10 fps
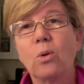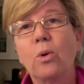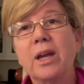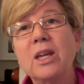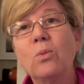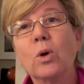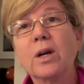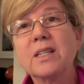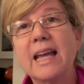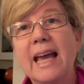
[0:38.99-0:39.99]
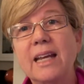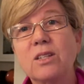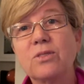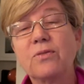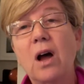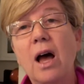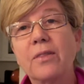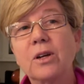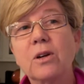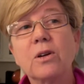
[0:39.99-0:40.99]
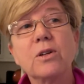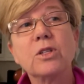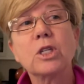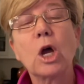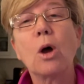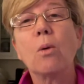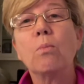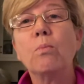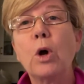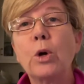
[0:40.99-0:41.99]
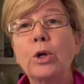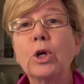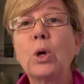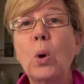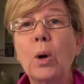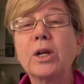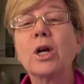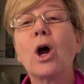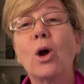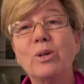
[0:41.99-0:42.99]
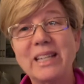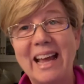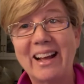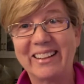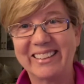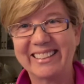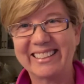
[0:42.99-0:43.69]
where he worked at his father's Motor Court Hotel.